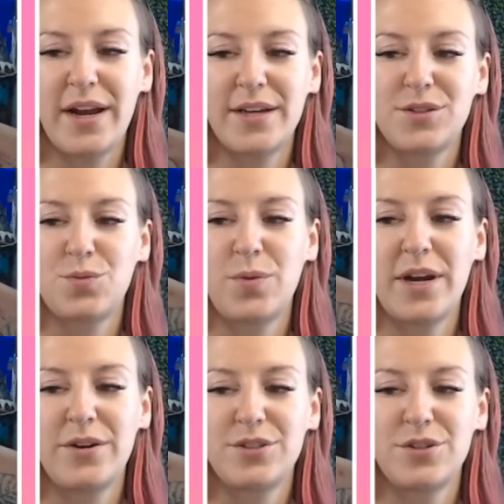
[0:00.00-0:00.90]
I
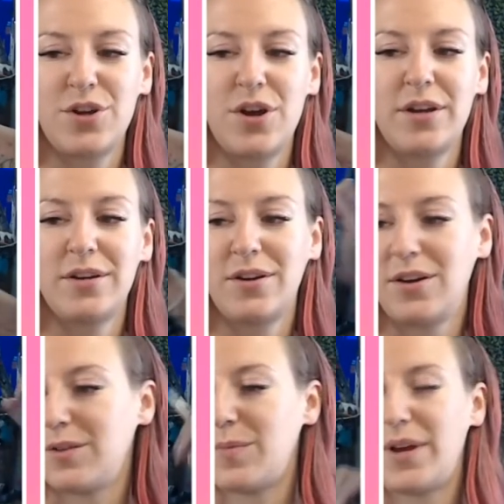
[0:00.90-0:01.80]
swear it's not
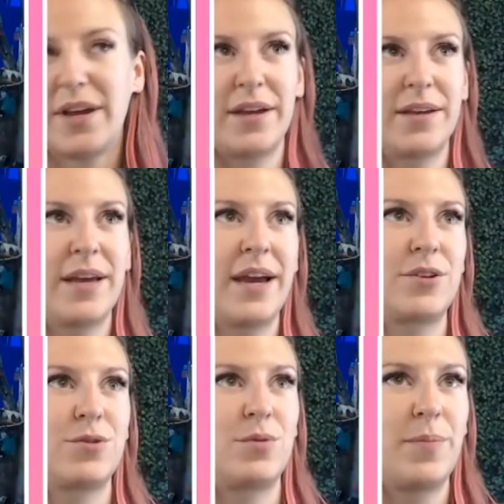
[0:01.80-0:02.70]
on my
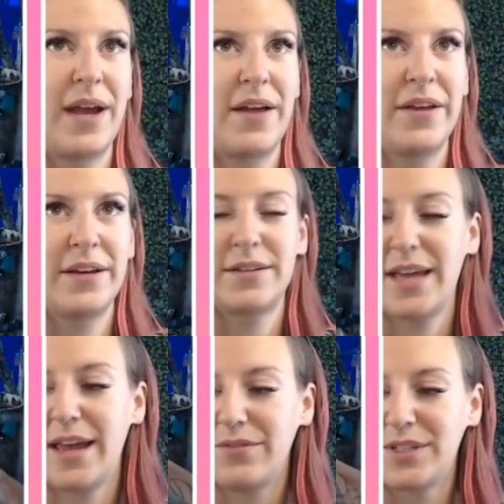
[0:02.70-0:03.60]
actual palette
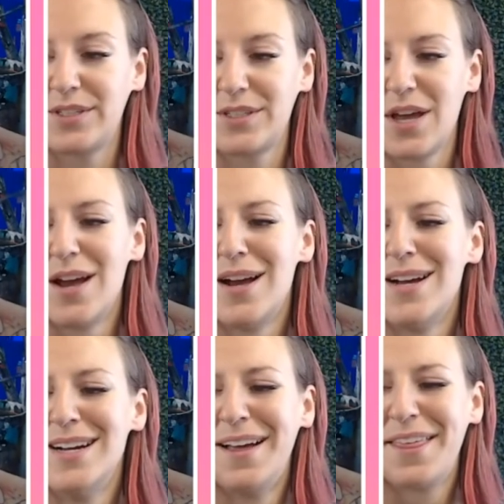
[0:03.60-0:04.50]
canvas.
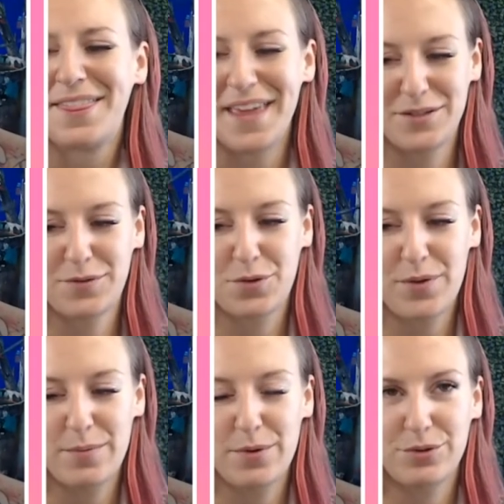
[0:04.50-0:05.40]
Thanks for the
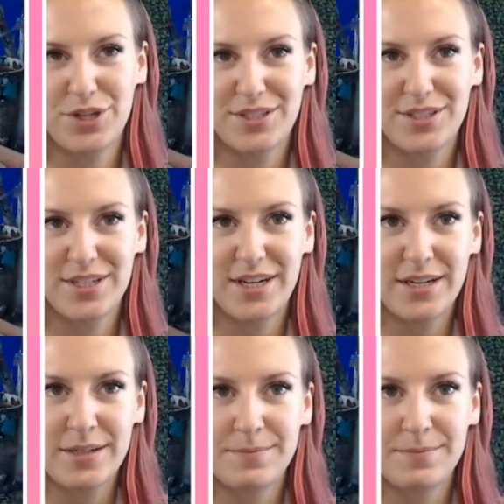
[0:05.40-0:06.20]
rainbow, Justin.